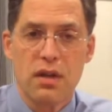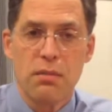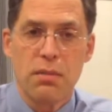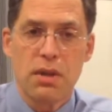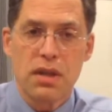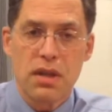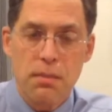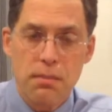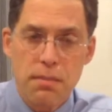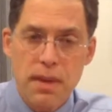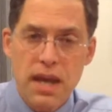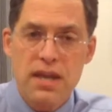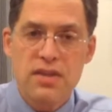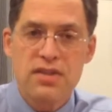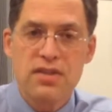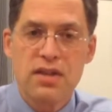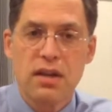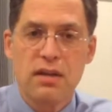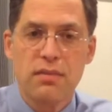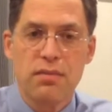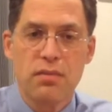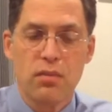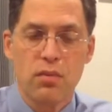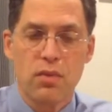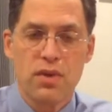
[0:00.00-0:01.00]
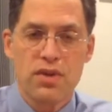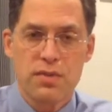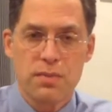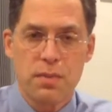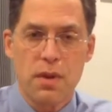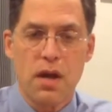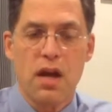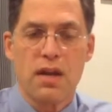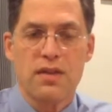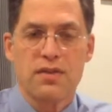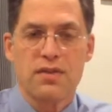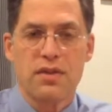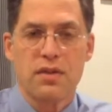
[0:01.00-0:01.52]
but the basic
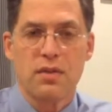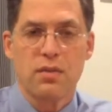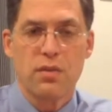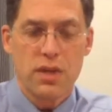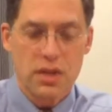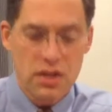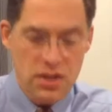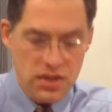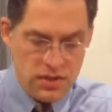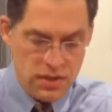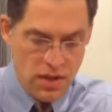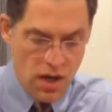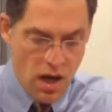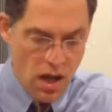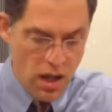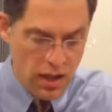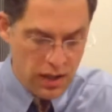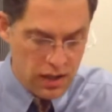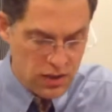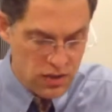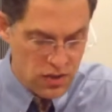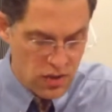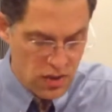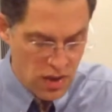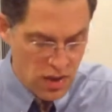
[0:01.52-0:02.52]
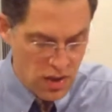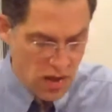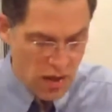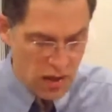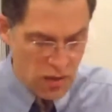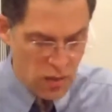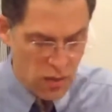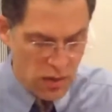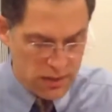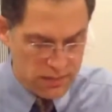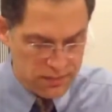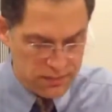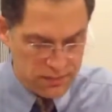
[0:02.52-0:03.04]
response, we just call it a generic
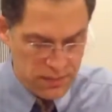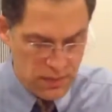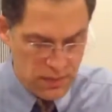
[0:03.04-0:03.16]
one.